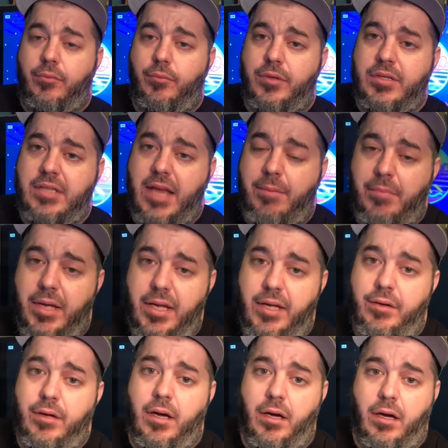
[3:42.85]
what's that
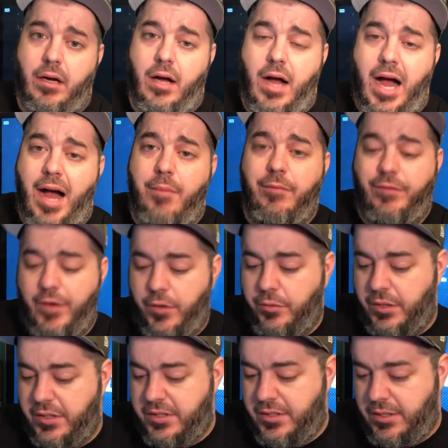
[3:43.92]
mean? Uh, I'm
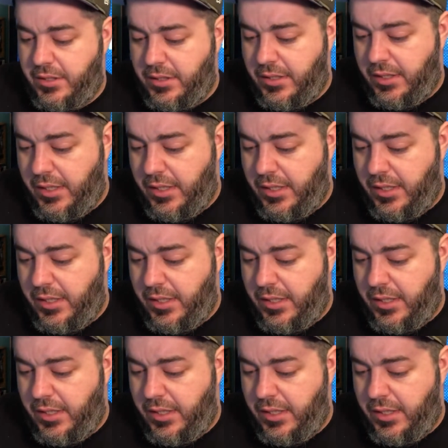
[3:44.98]
focused."